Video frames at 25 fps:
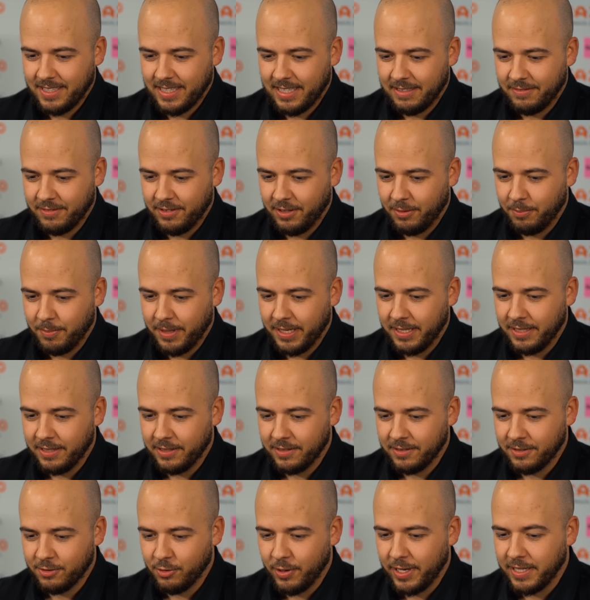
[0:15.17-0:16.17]
I've done many
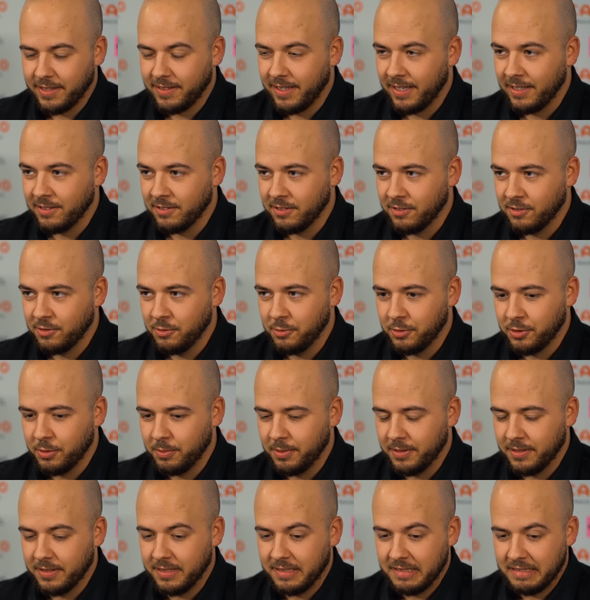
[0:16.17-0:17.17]
great things in snooker,
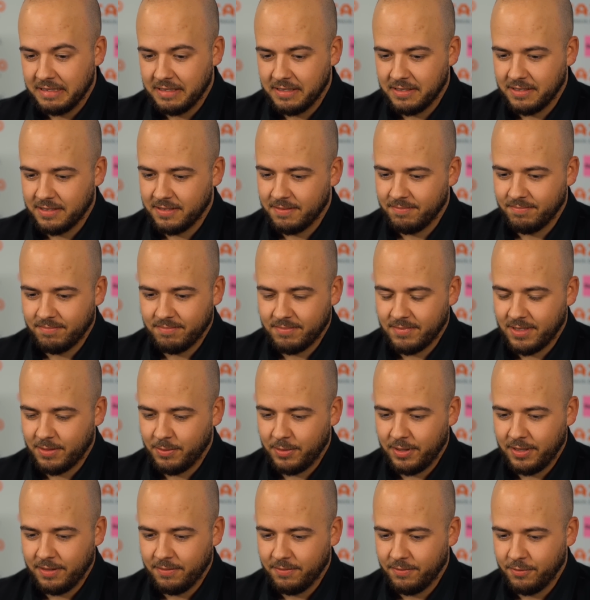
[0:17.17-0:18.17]
but this, I
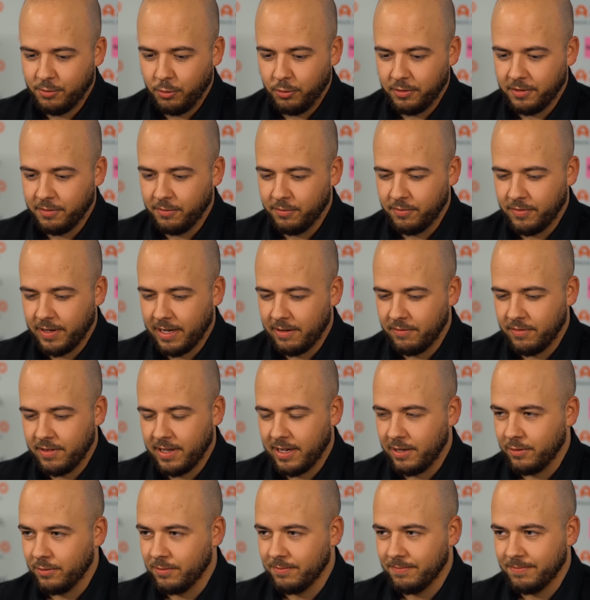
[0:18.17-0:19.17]
mean, 14-5
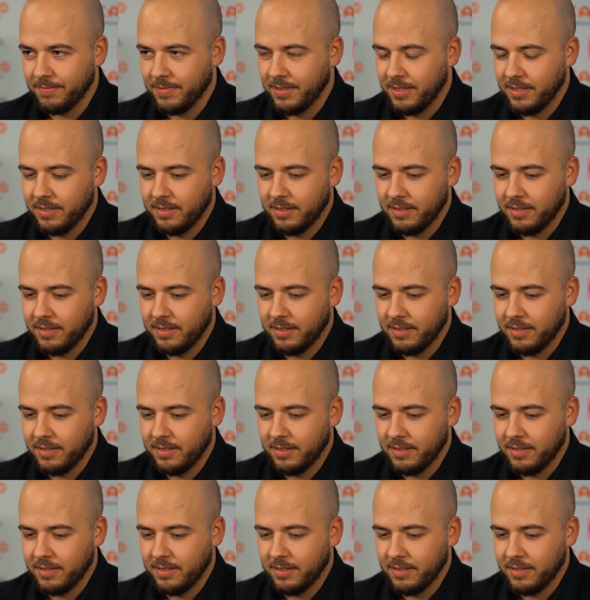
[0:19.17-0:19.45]
down,